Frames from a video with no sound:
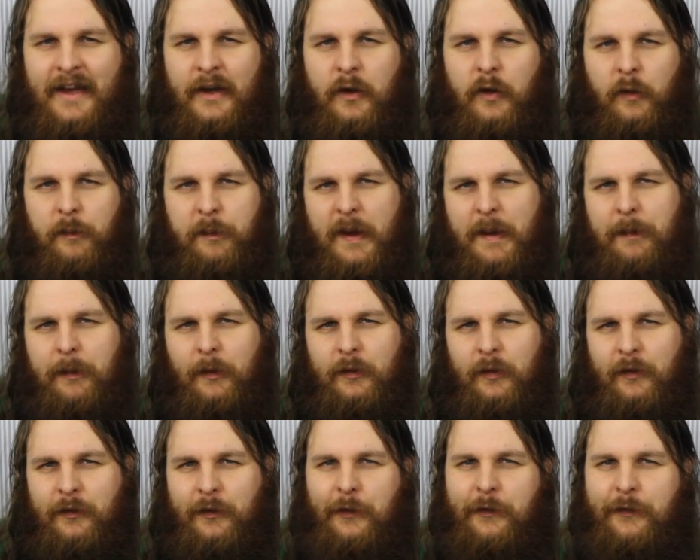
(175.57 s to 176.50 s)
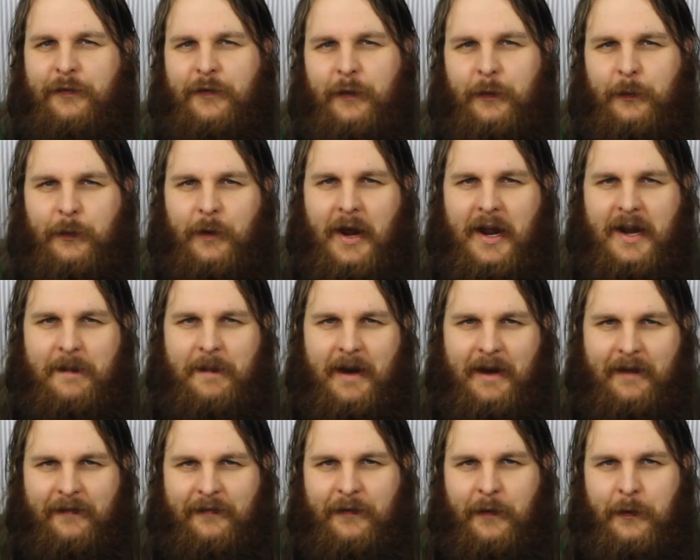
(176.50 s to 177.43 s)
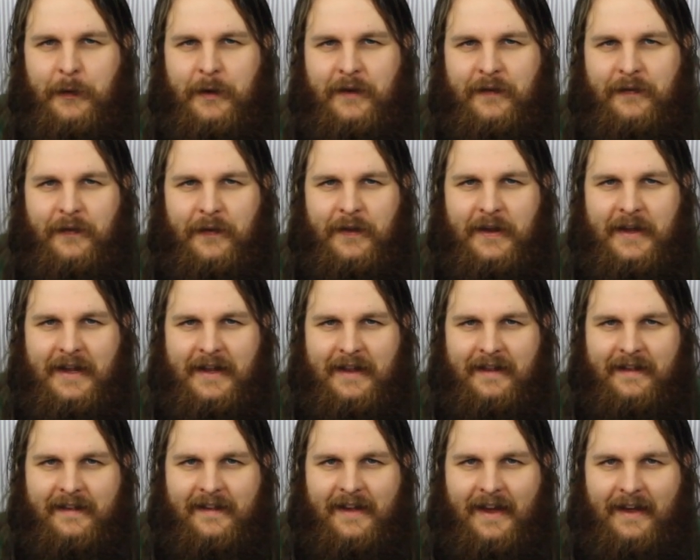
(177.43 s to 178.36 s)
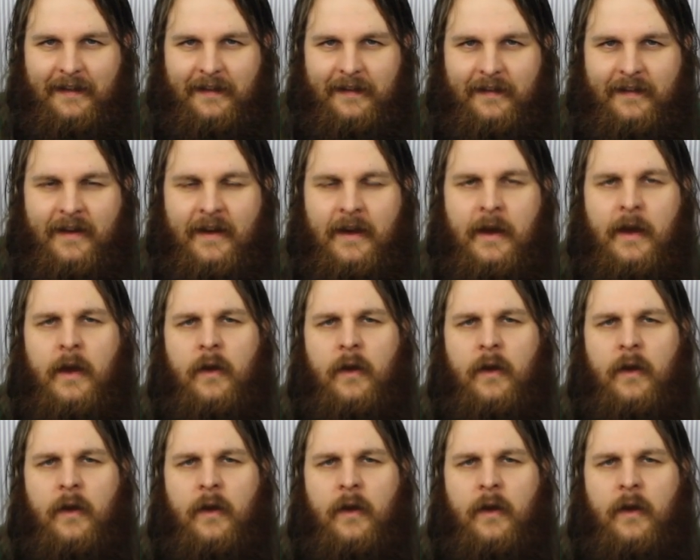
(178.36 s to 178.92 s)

because people just don't feel right about voting for the incest.